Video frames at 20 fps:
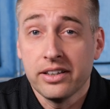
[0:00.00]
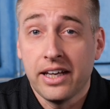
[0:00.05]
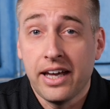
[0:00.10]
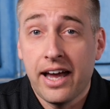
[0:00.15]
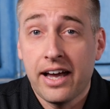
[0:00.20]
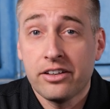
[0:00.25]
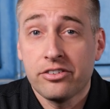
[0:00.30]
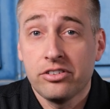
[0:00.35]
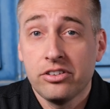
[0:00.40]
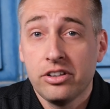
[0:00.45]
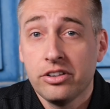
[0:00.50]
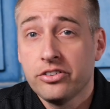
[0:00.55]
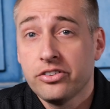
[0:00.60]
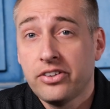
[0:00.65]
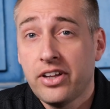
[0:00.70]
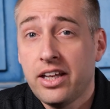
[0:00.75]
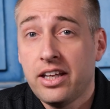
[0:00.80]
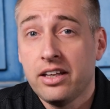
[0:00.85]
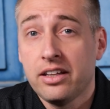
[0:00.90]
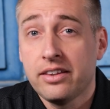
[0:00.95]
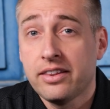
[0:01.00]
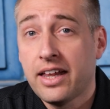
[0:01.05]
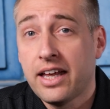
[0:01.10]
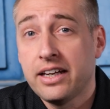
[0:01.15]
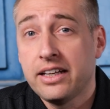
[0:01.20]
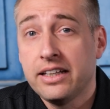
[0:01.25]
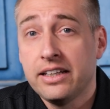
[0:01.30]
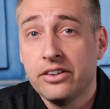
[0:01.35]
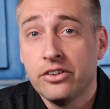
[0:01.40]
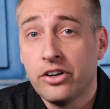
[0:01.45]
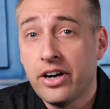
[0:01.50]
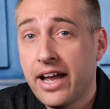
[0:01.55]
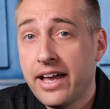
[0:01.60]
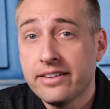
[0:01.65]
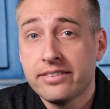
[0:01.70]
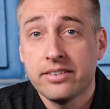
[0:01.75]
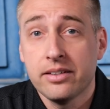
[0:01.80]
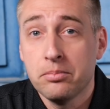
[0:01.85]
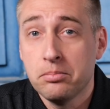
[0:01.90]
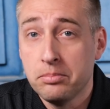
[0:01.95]
and they actually are saying that in their
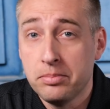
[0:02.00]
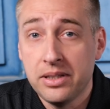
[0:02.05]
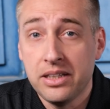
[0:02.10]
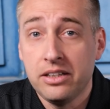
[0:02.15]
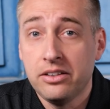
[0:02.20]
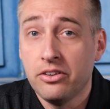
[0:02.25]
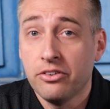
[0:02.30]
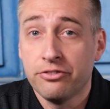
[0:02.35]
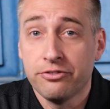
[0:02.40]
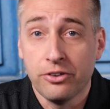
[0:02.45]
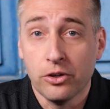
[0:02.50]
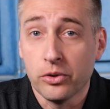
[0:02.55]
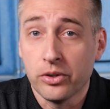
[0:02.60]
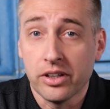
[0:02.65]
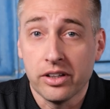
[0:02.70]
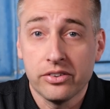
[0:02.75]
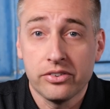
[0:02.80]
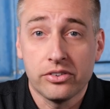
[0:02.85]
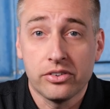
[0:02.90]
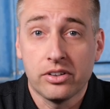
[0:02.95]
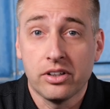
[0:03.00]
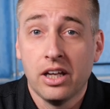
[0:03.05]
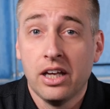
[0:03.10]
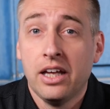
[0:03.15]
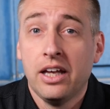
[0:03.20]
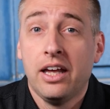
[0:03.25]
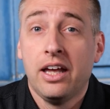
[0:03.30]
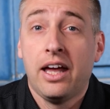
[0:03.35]
SMB focused